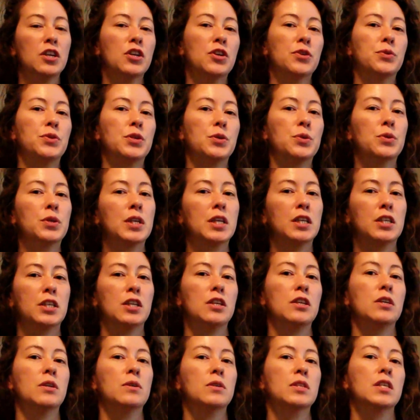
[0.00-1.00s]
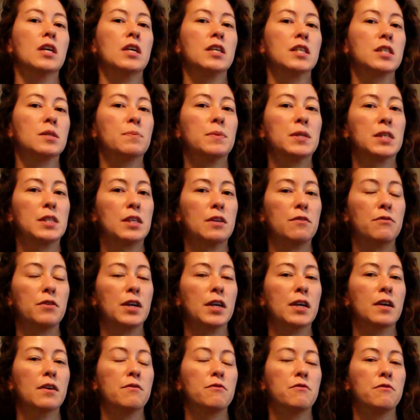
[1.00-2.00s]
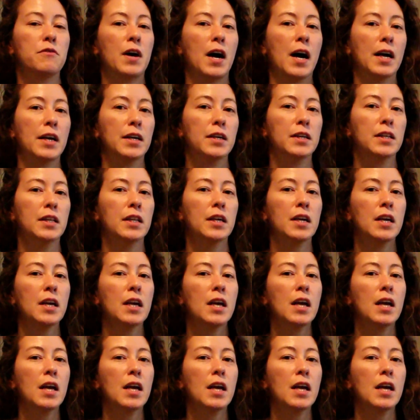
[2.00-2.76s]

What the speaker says: you do need to use a specific file.